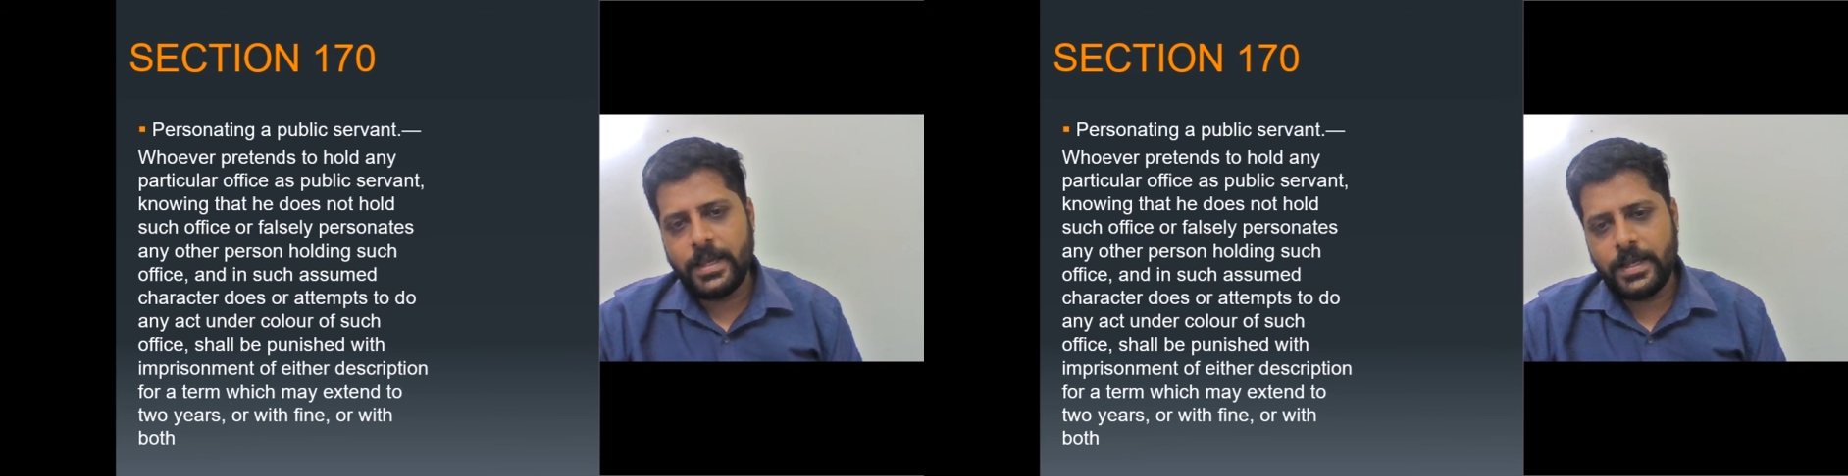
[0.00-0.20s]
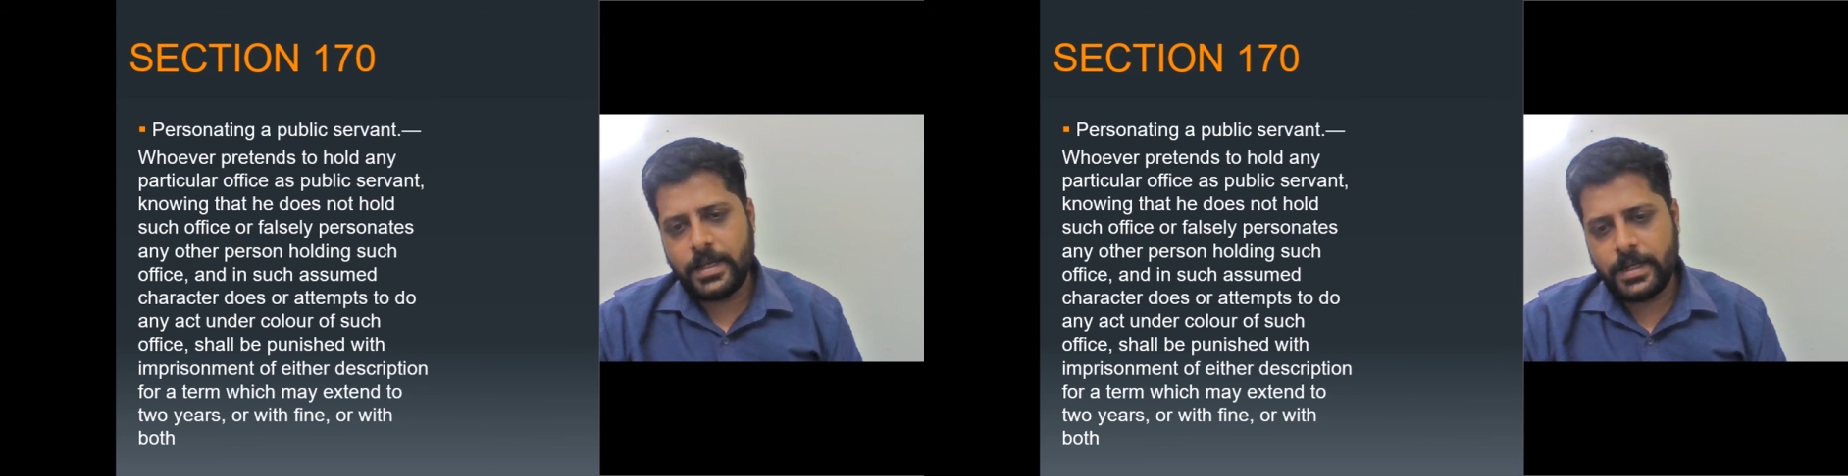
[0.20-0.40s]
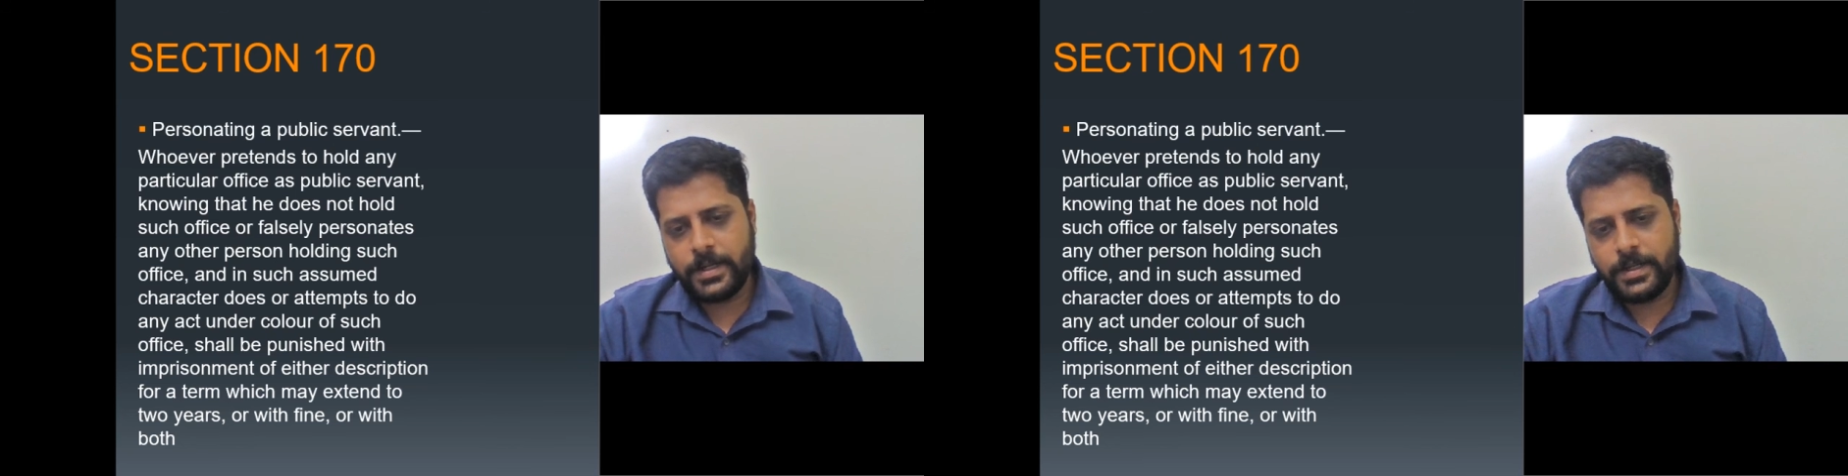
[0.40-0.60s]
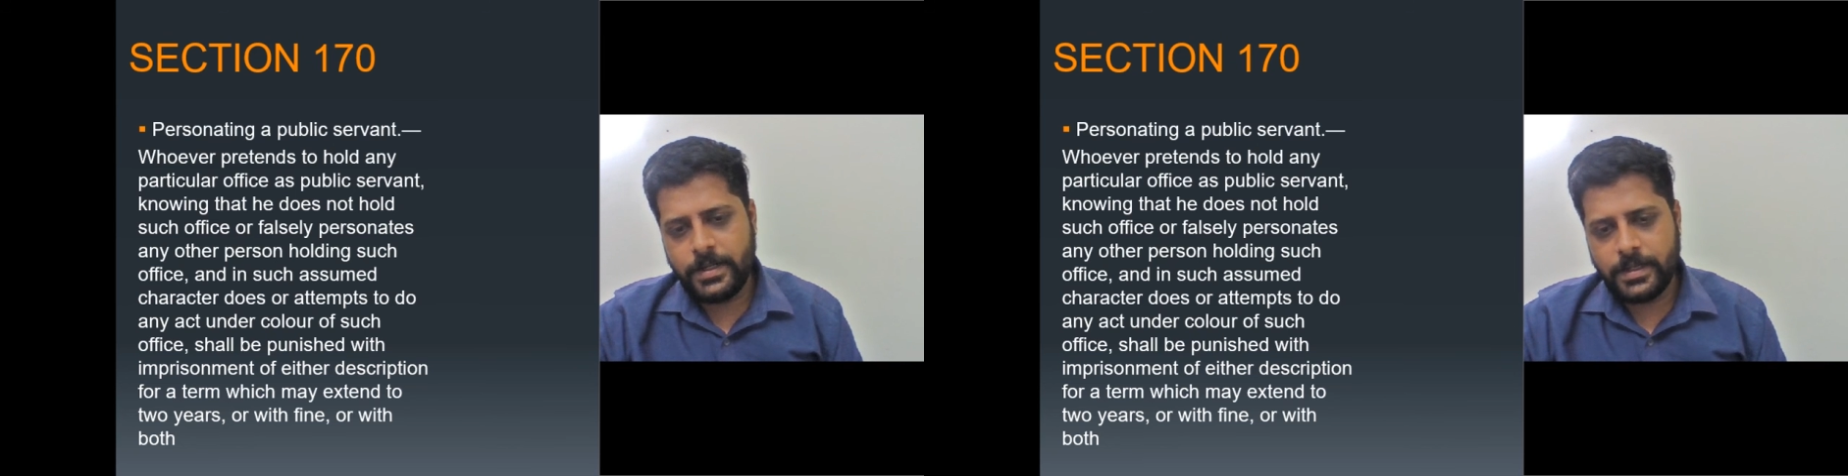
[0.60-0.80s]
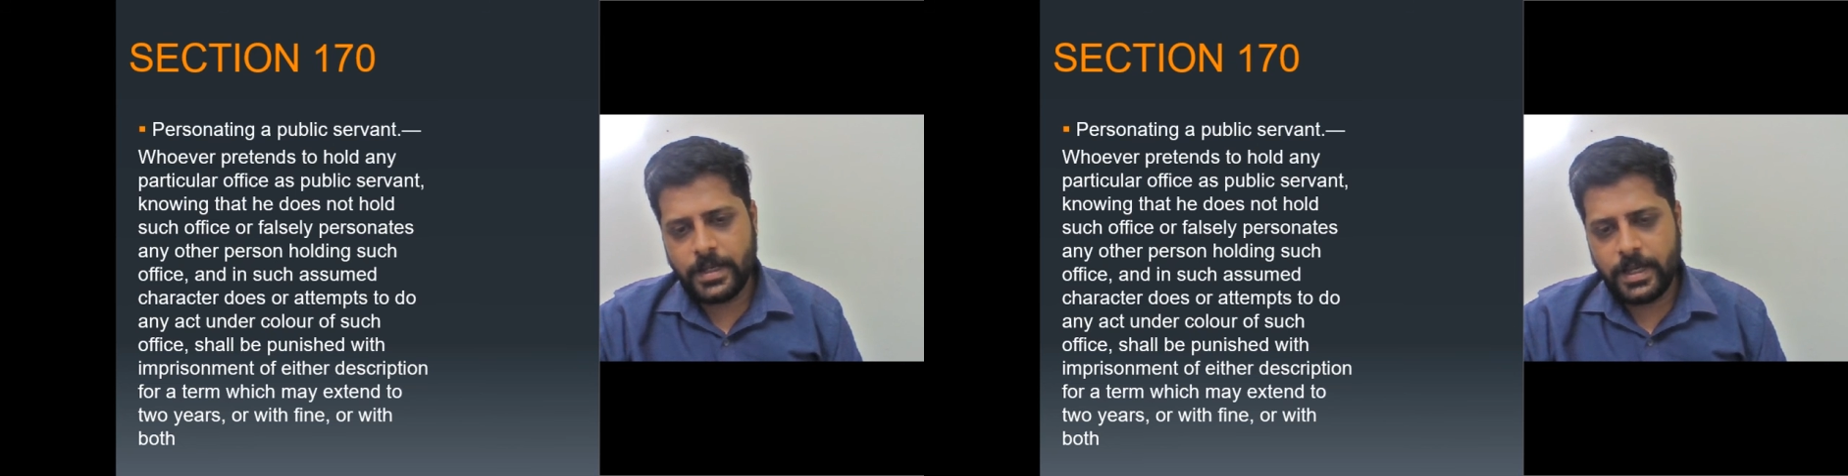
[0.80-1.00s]
And
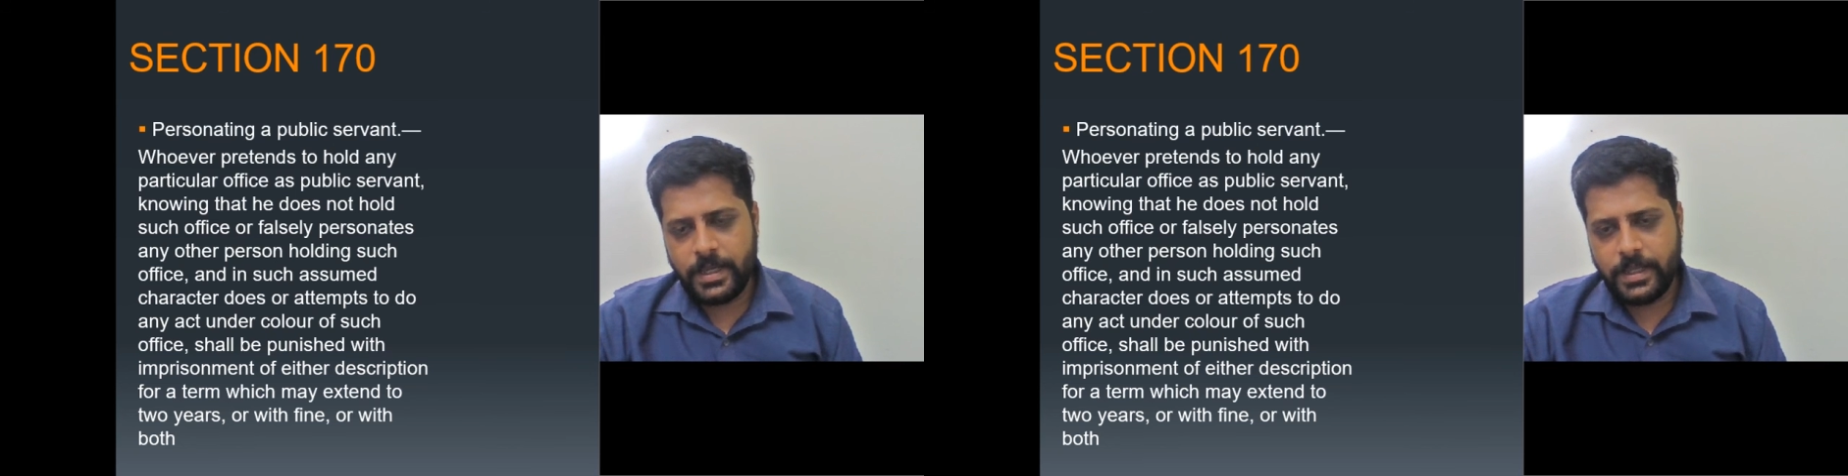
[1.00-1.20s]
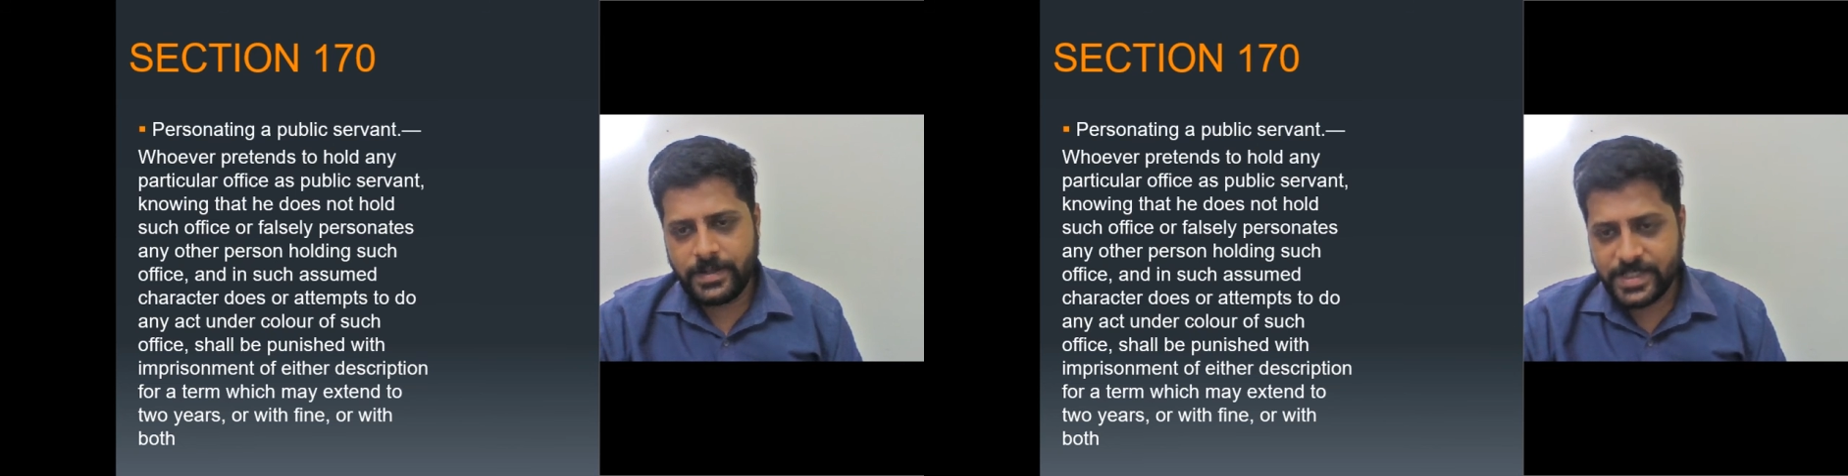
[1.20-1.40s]
I